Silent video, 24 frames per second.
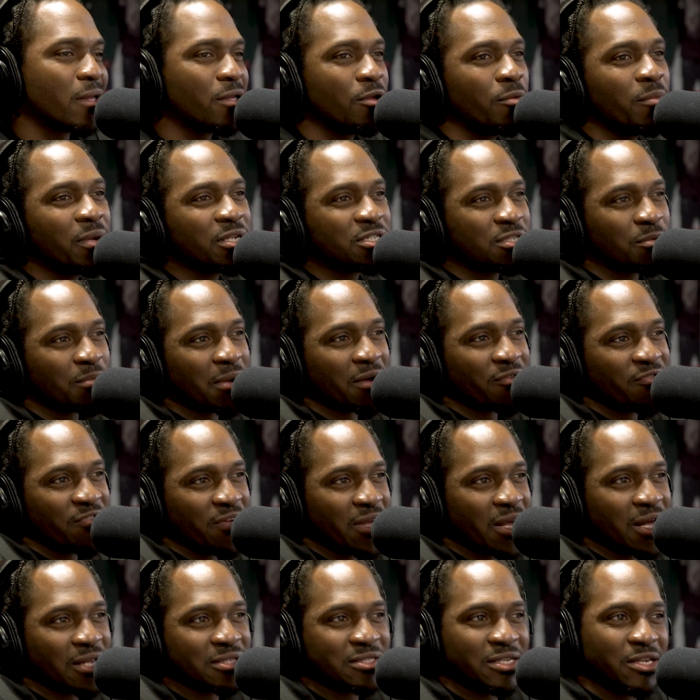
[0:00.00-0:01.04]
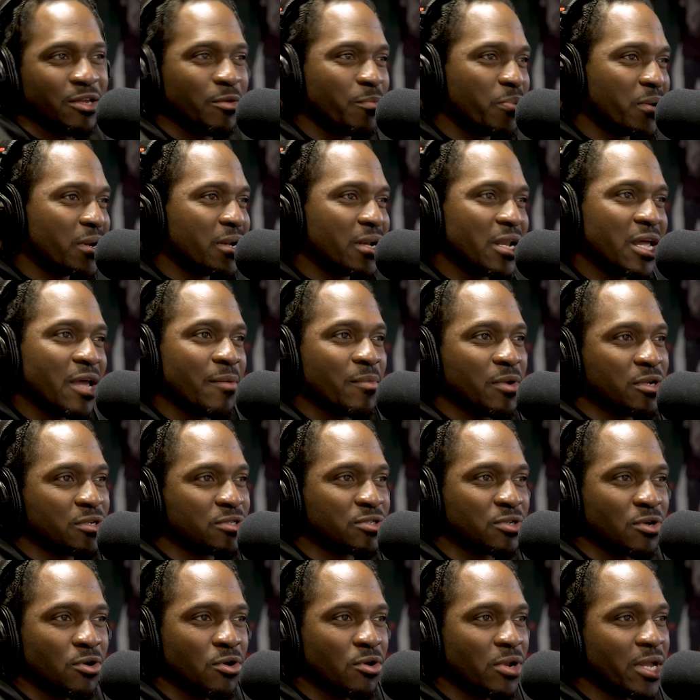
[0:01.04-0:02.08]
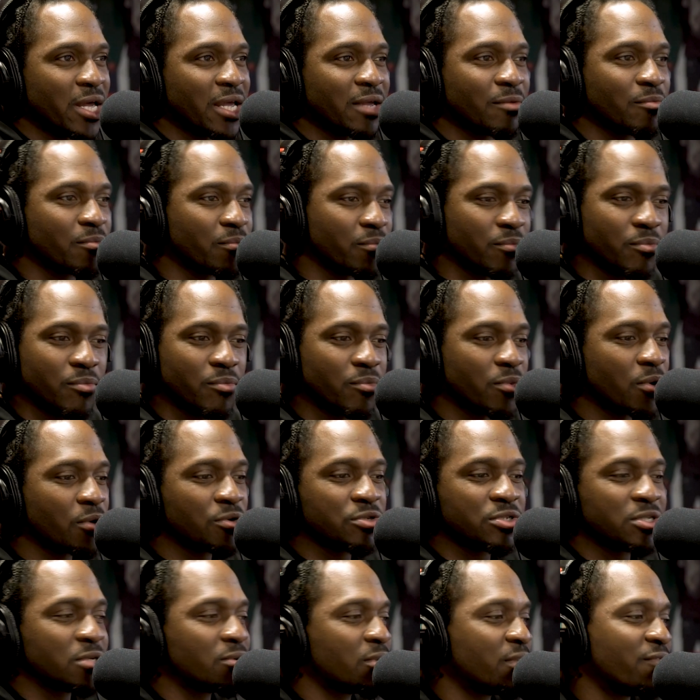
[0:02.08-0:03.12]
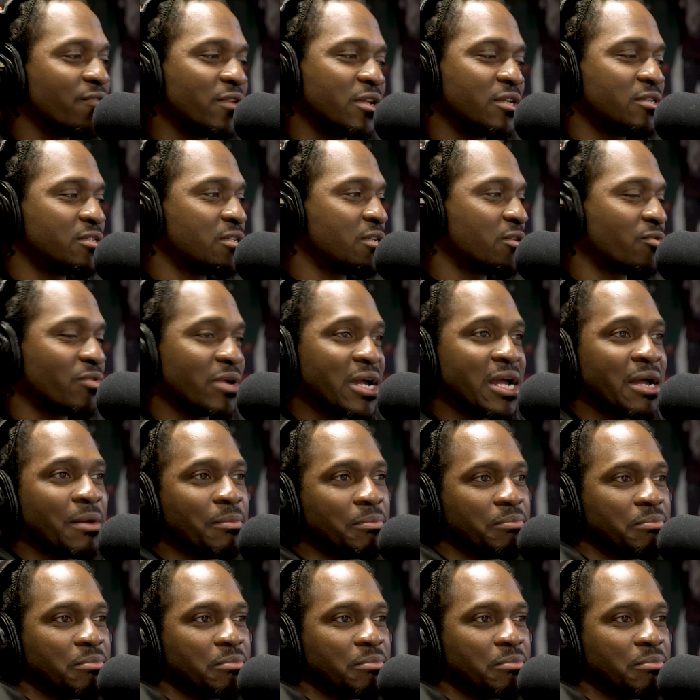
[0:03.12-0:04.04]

You mentioned my fiance. You put a name in a song. Like, bro, she don't even listen to rap.